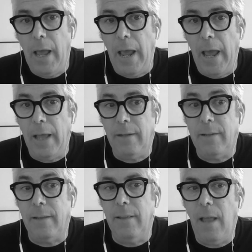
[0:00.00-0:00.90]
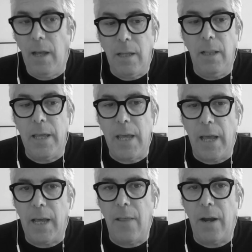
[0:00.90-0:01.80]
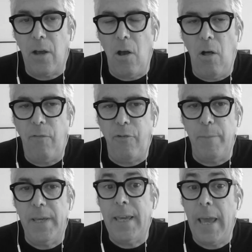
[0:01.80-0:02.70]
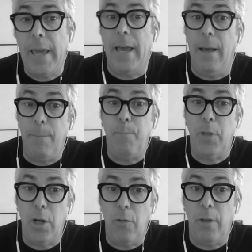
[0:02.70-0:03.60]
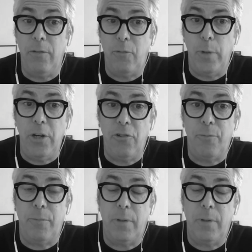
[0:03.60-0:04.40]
And luckily, I got a call from Ikea, the Swedish